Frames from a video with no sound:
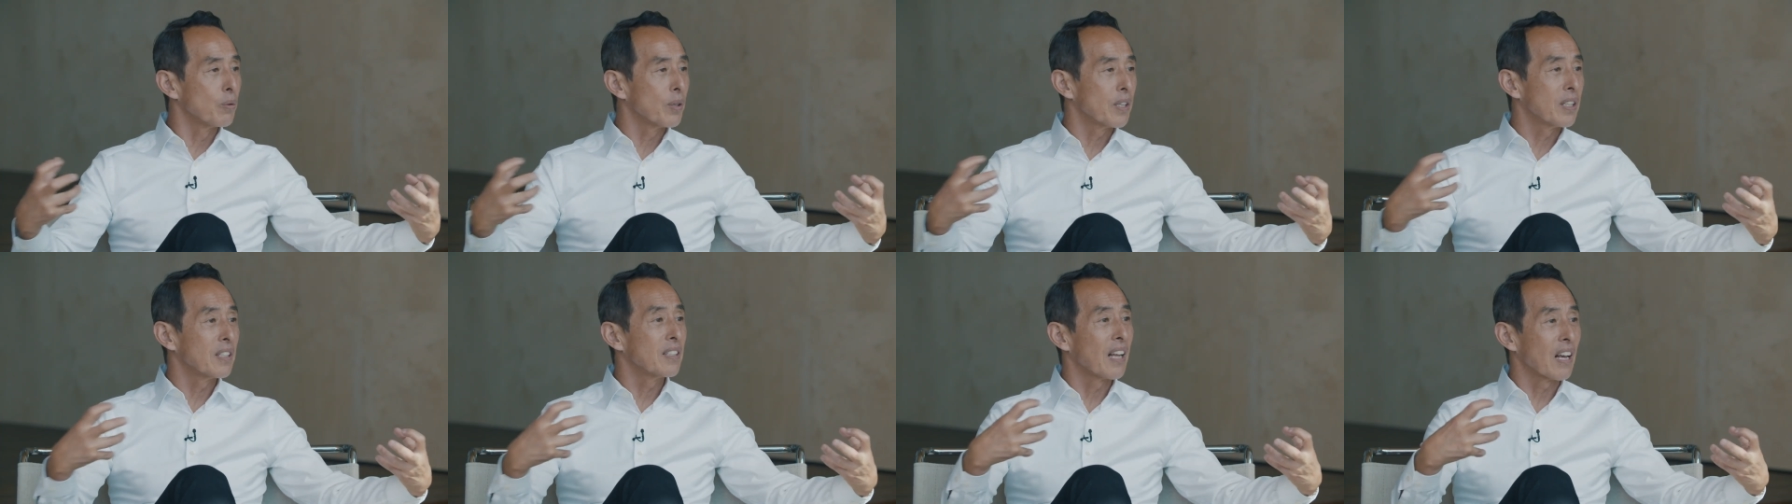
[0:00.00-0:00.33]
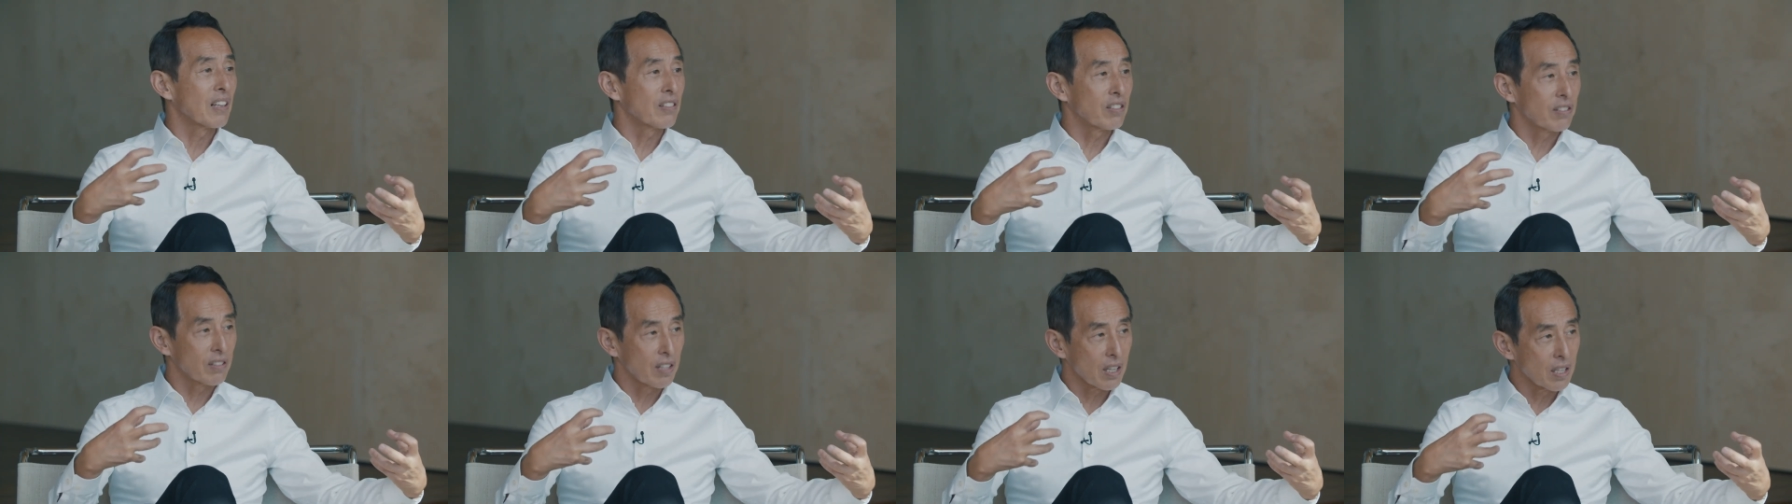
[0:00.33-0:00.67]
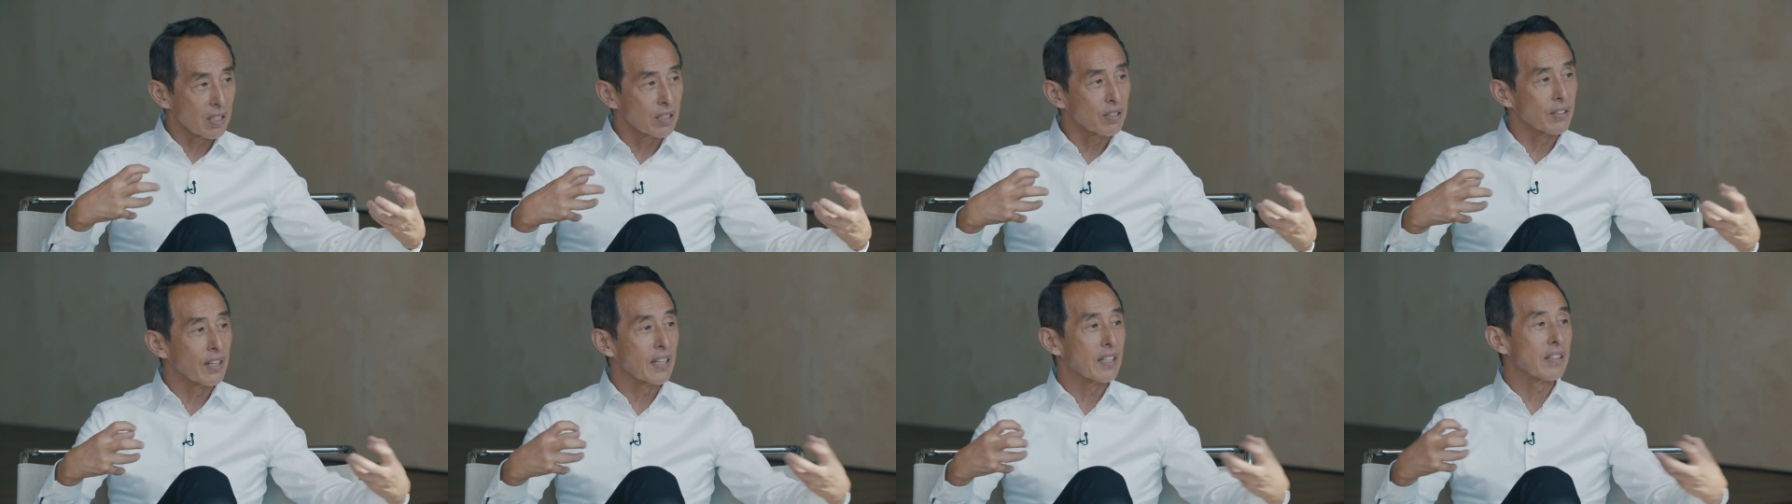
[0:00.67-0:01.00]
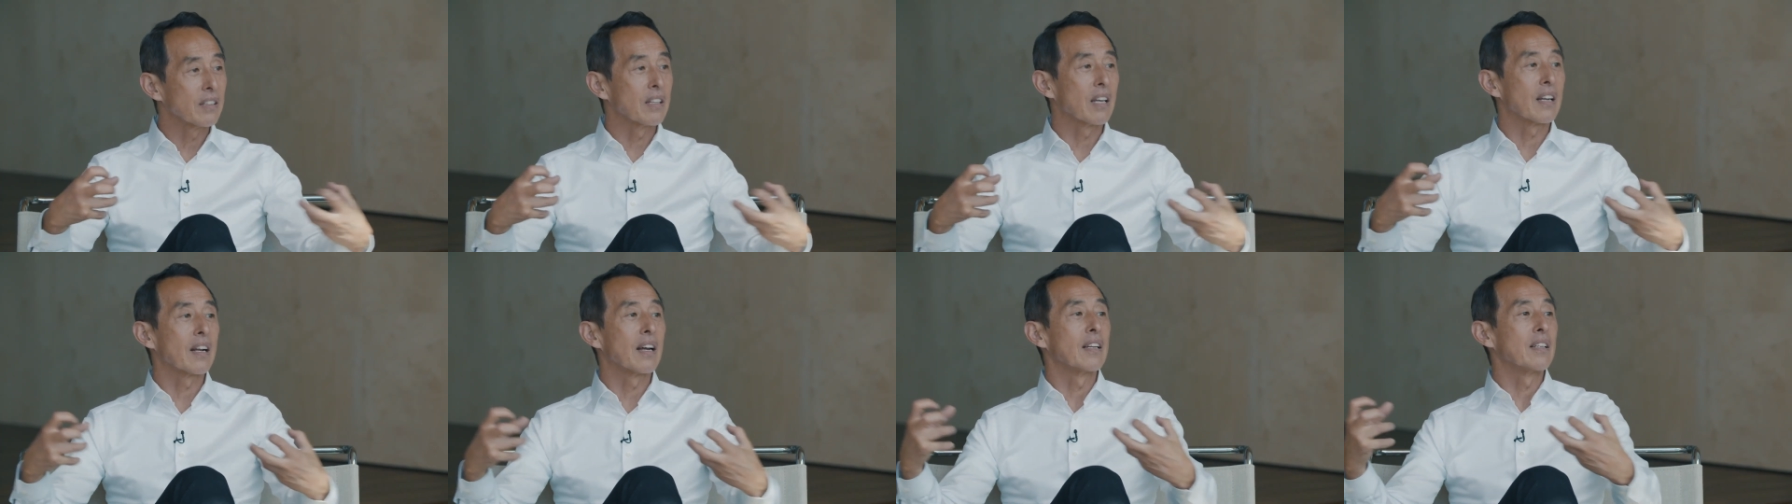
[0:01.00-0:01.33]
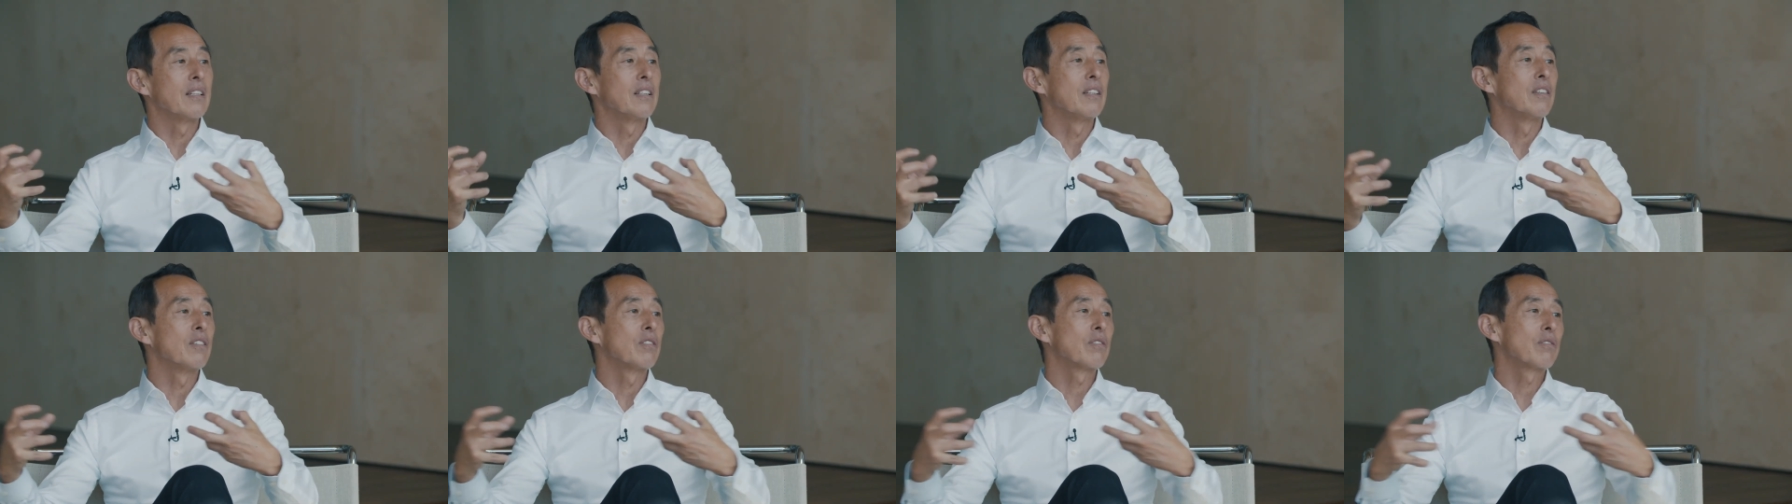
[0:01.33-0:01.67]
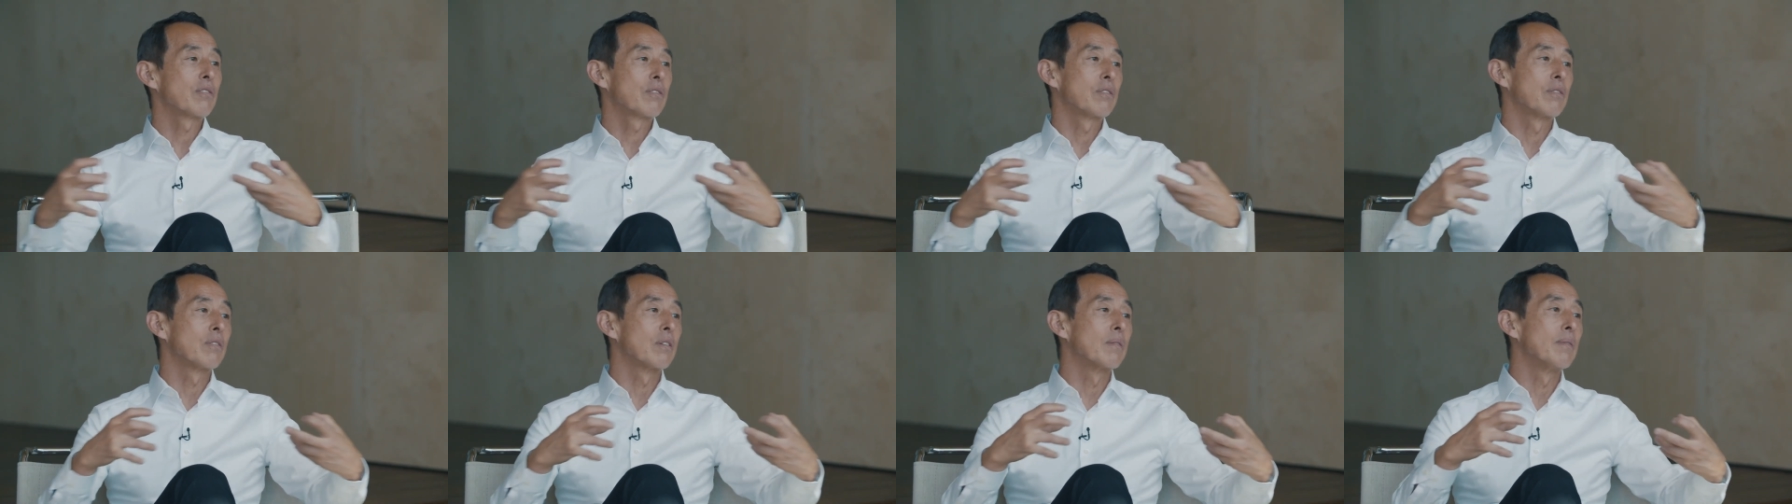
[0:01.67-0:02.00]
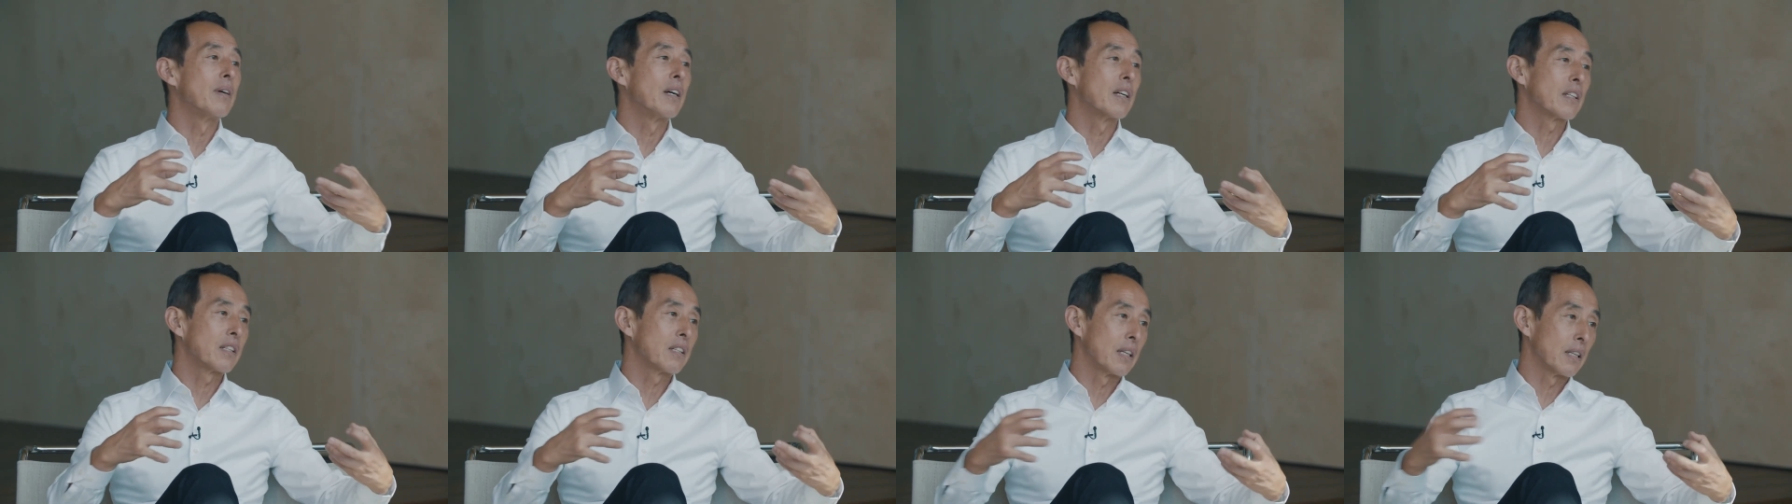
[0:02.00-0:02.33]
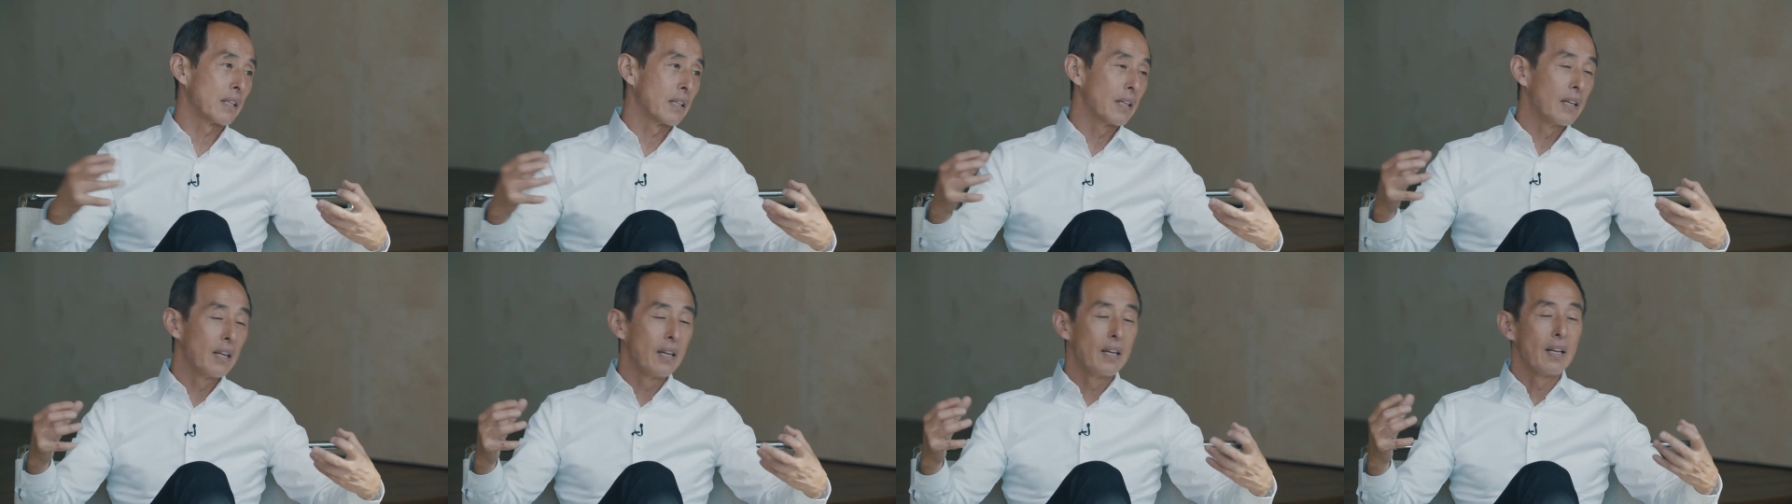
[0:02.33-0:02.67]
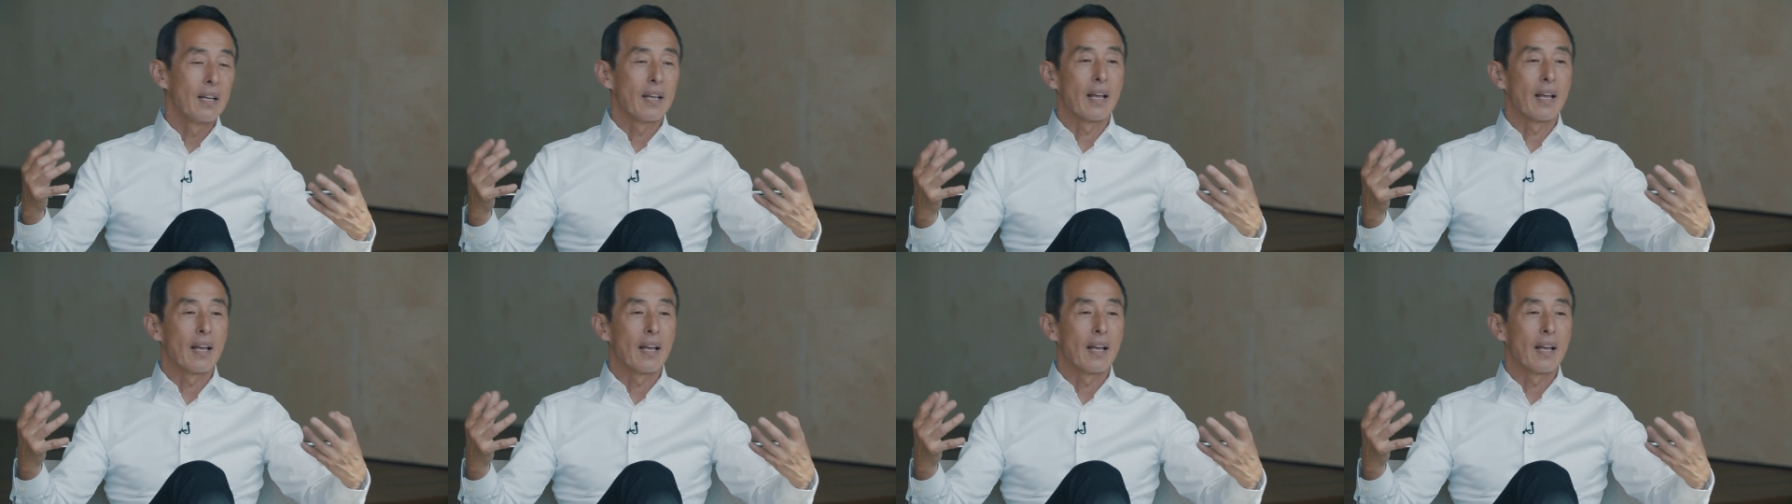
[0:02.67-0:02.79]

we can accelerate their ideas to the market.